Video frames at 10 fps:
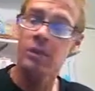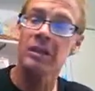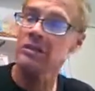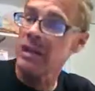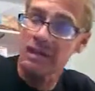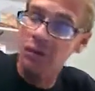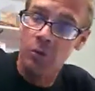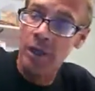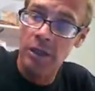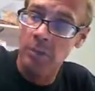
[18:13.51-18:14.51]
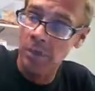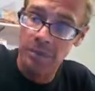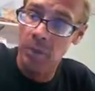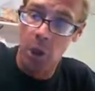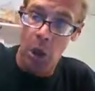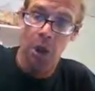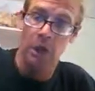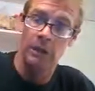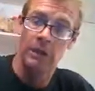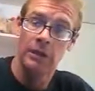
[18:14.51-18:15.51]
because that's the way you people
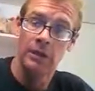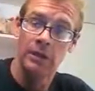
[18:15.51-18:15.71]
are.